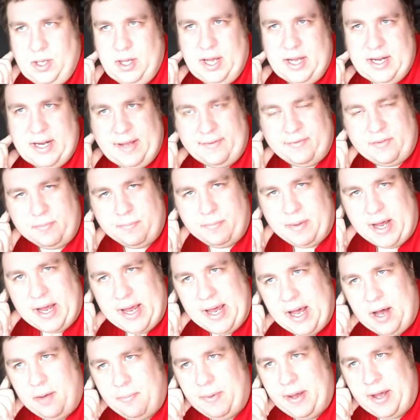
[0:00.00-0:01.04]
I'd have to buy
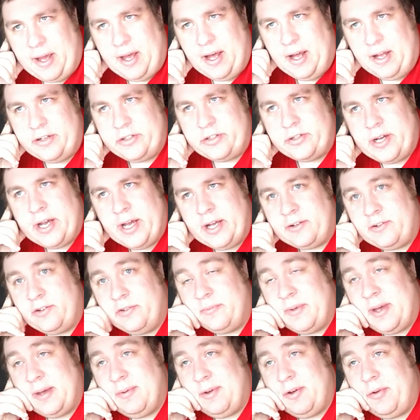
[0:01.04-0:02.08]
out my contract, or
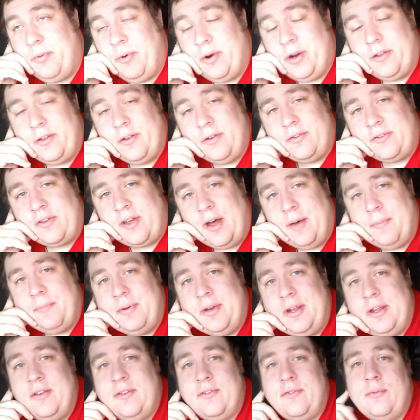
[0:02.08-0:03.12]
maybe one of those
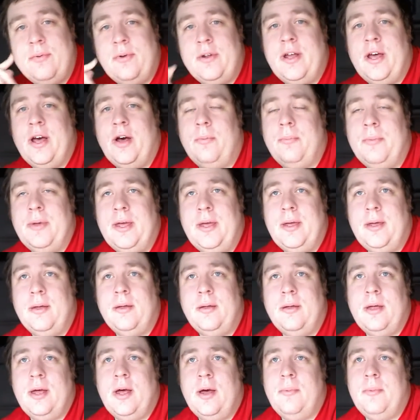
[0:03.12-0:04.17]
companies would help me
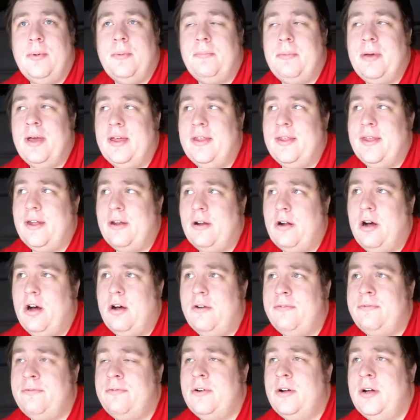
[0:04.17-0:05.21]
pay that
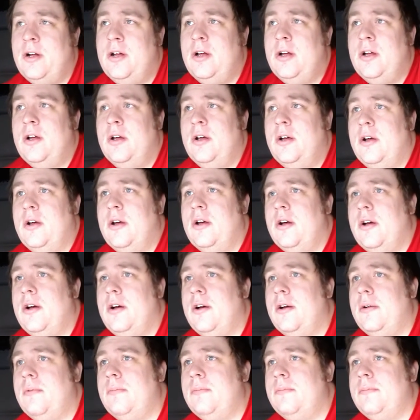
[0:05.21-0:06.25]
off.
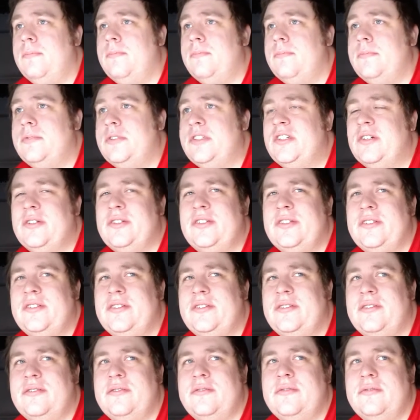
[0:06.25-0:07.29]
So it's
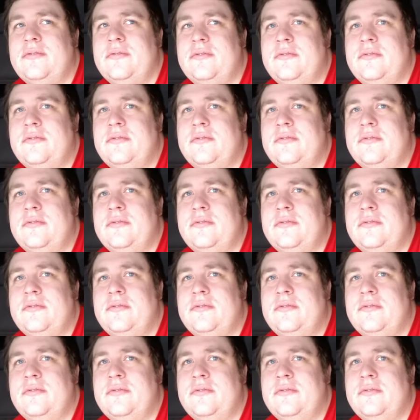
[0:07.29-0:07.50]
just